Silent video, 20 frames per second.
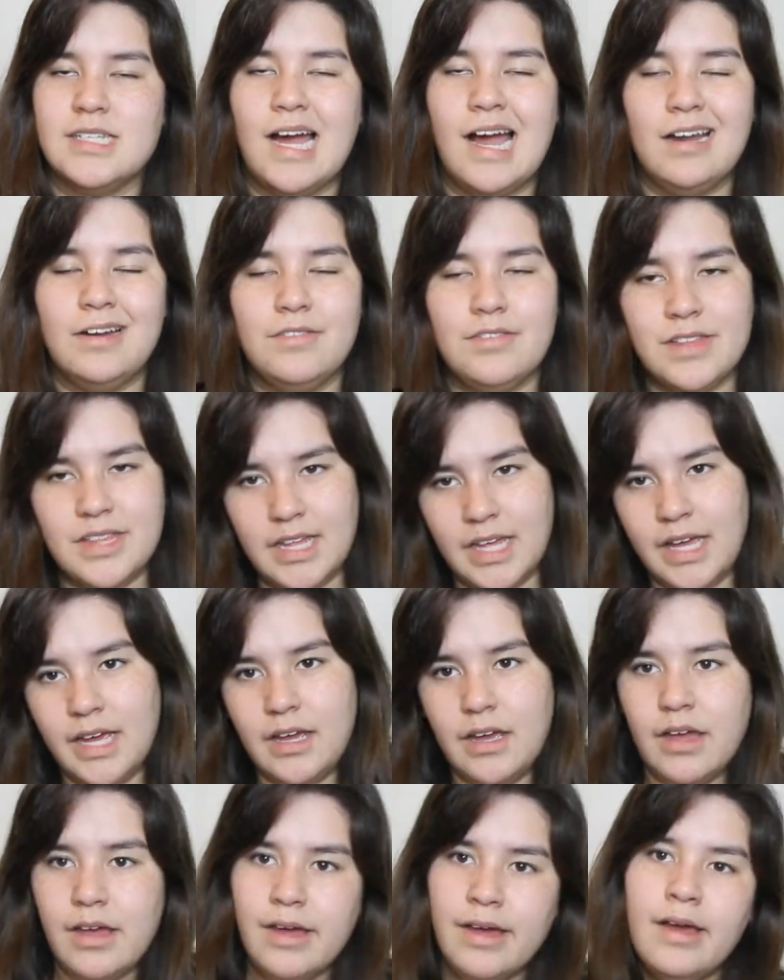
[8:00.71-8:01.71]
kind of
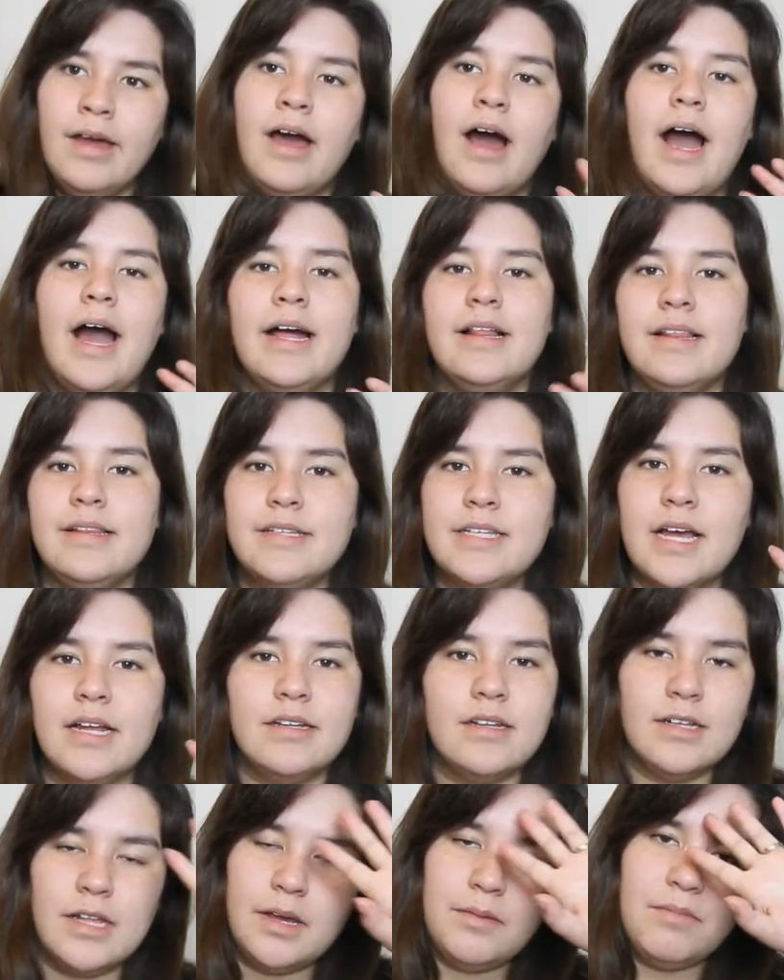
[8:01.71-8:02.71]
thick. I
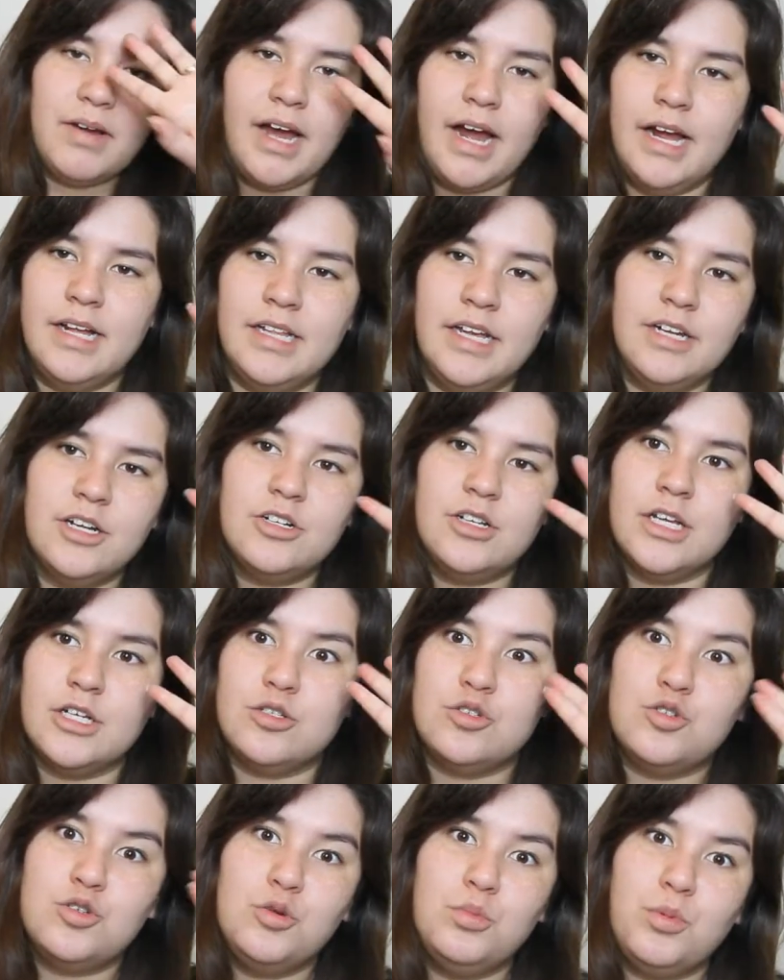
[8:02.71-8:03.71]
tend to like my eyeliner like
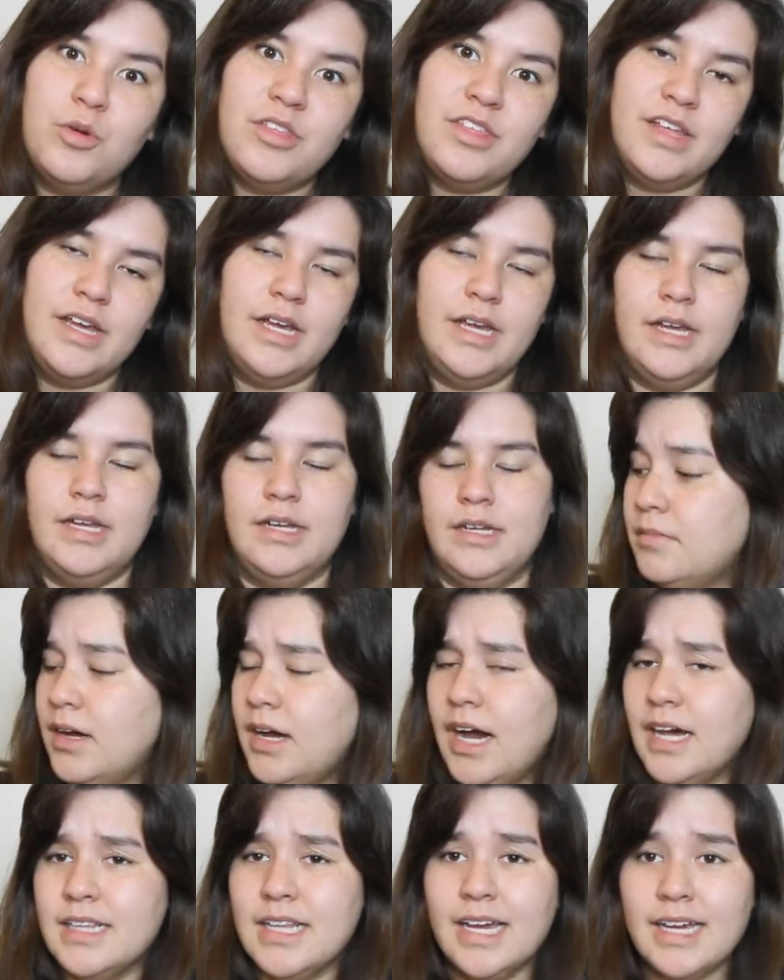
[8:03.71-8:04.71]
super thin.
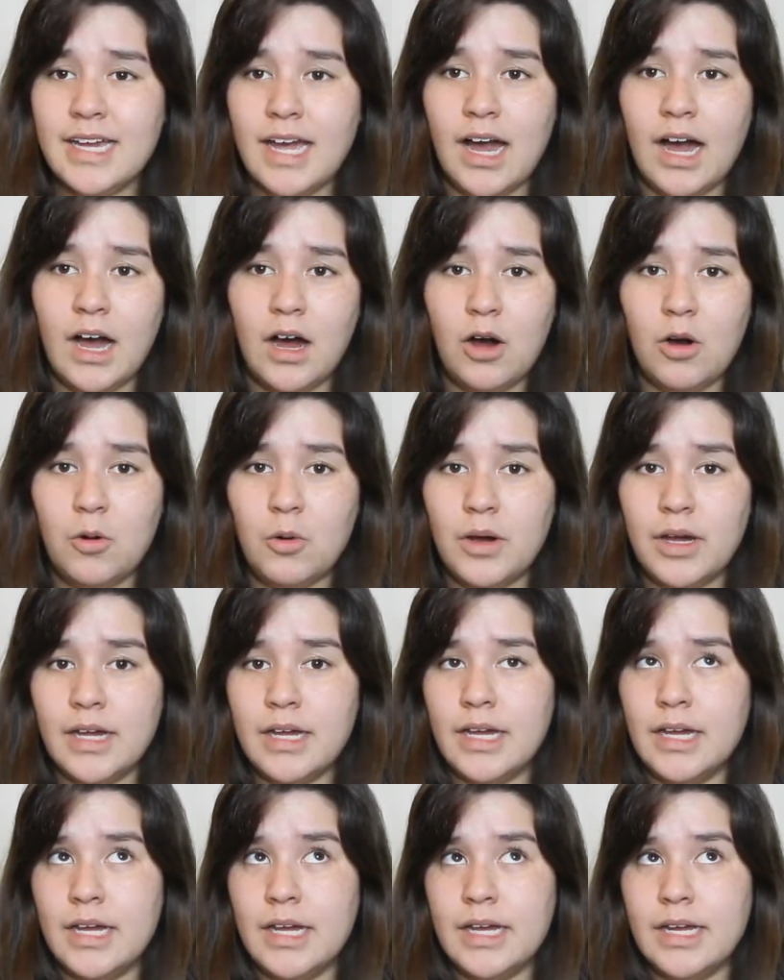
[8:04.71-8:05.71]
I like how
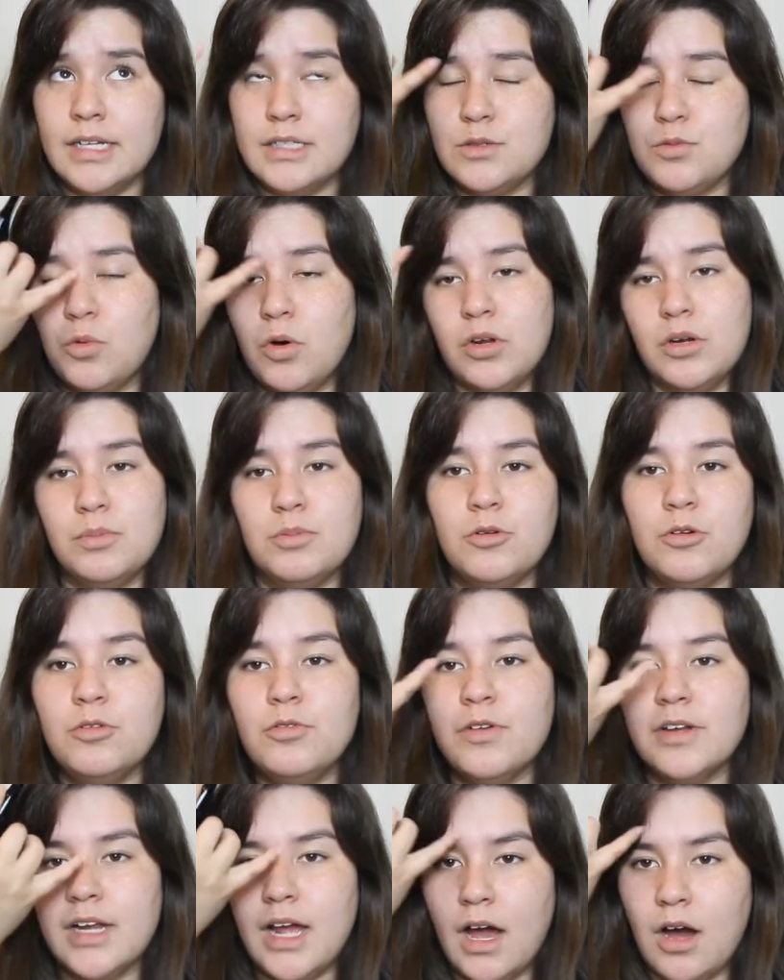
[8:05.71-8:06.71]
it's
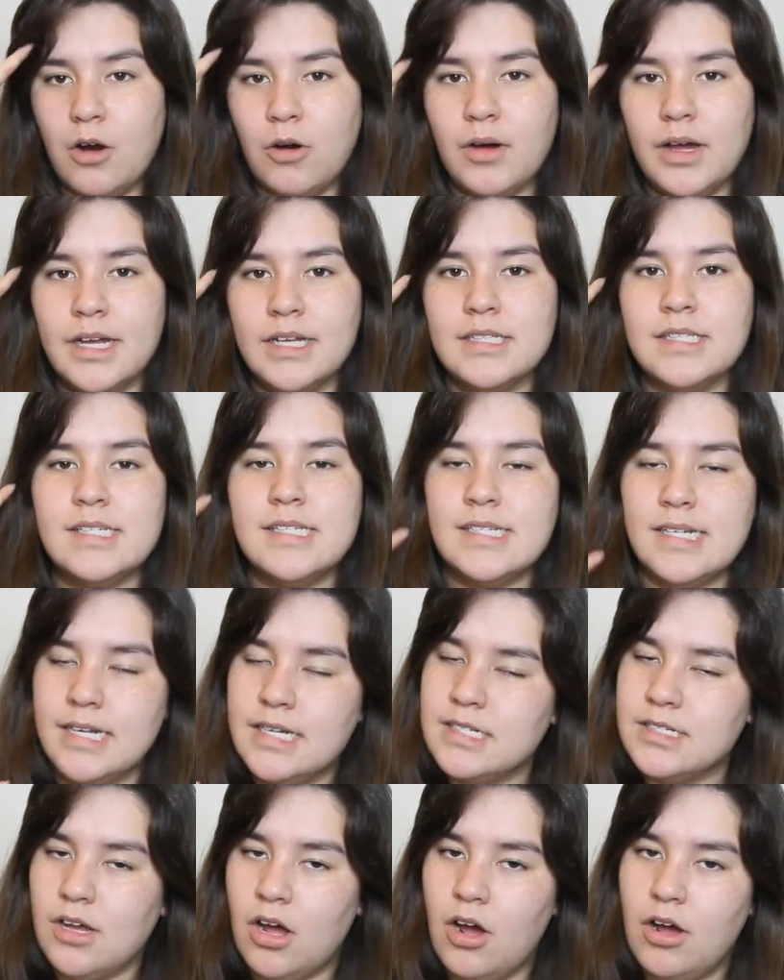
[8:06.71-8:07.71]
waterproof and how it
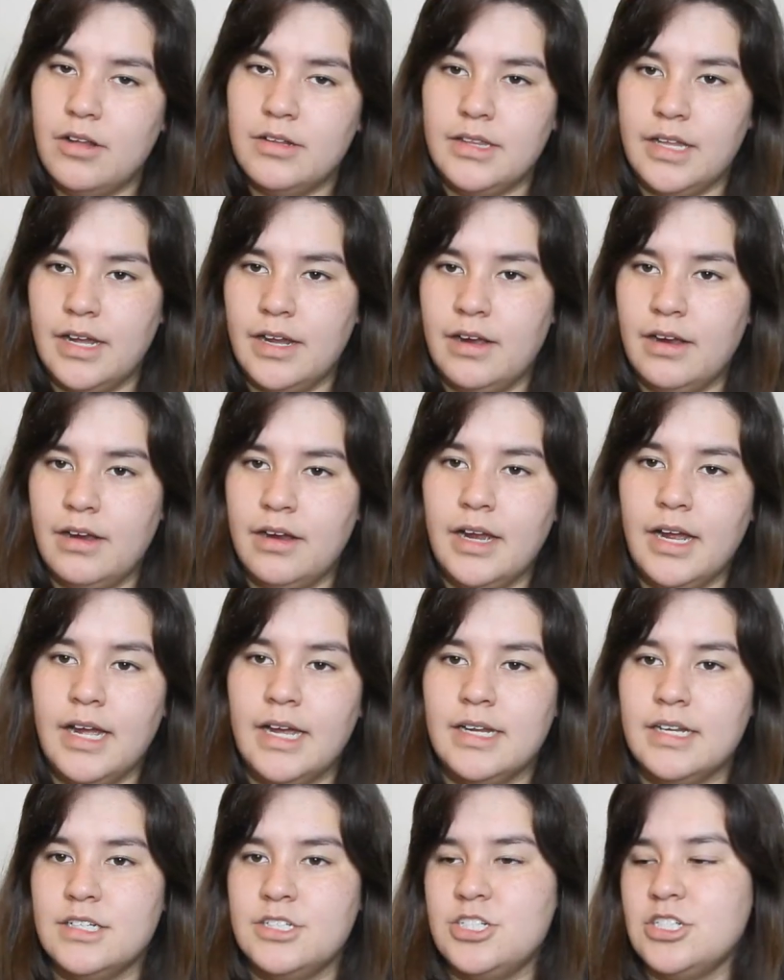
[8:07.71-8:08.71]
stays on there,
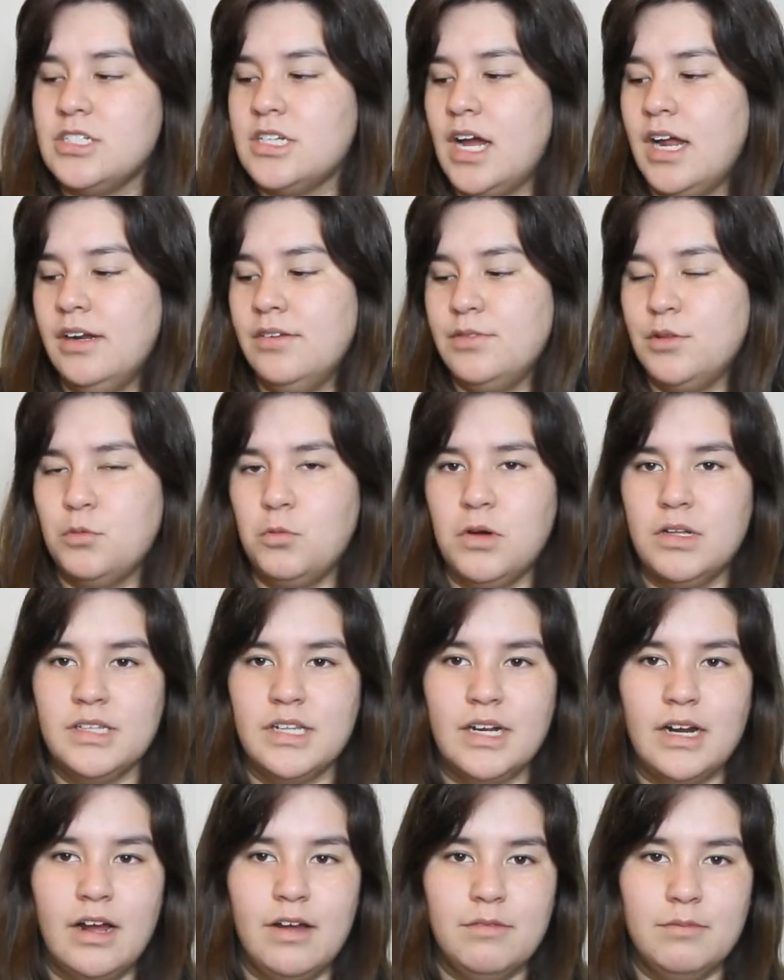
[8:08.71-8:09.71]
and it's just kind of the one
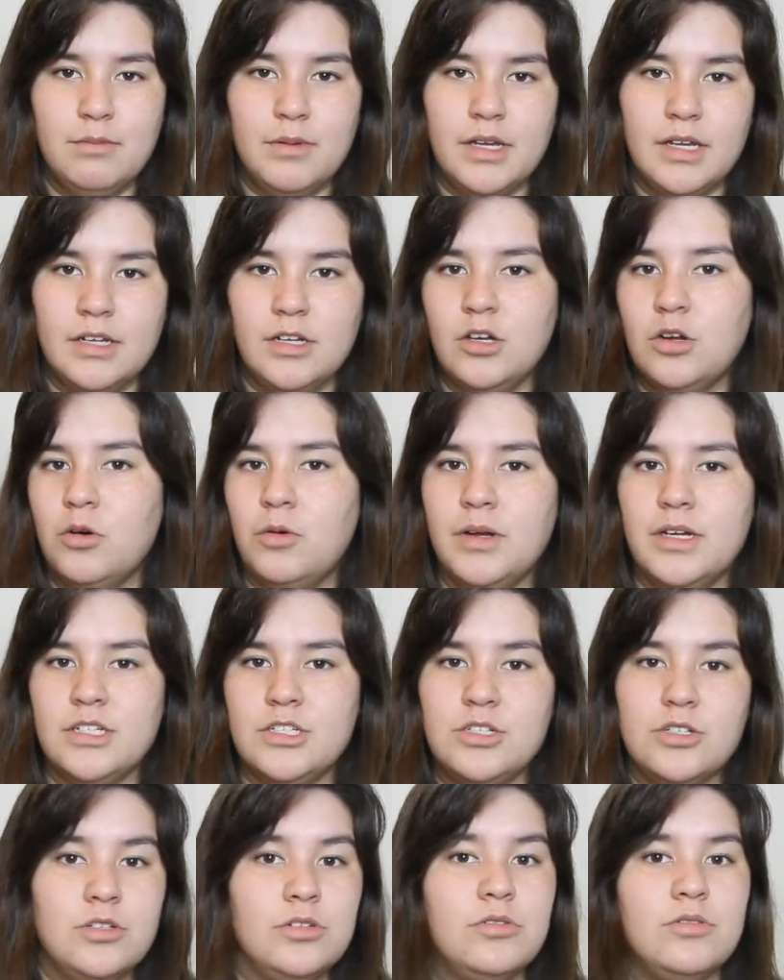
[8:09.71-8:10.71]
that I've been going
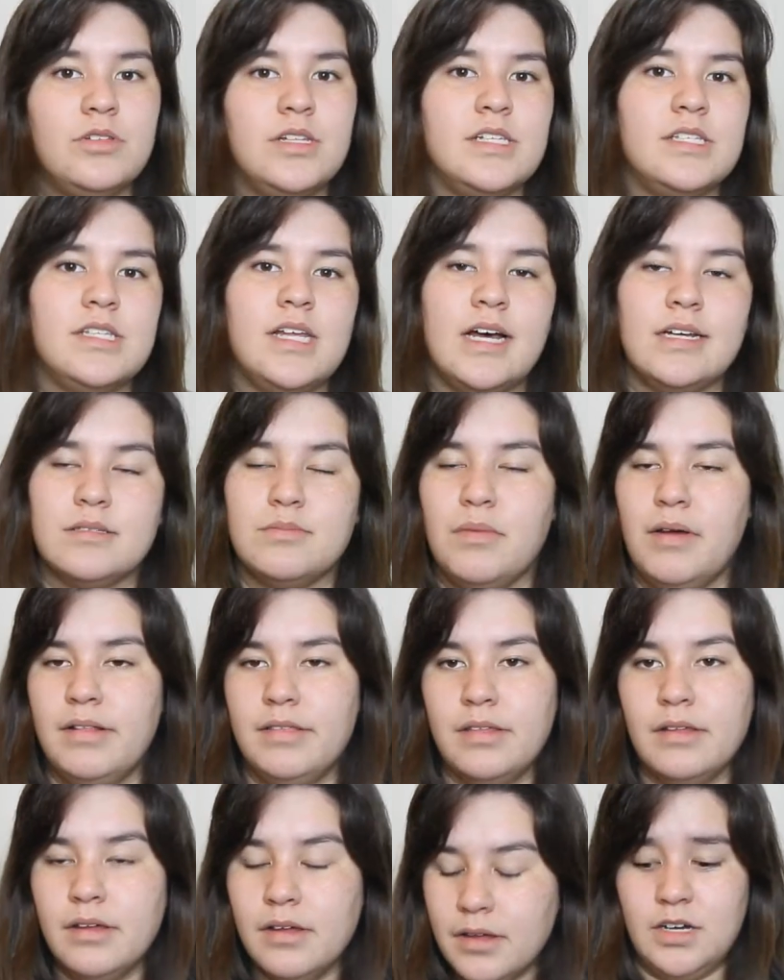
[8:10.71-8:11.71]
to this last month.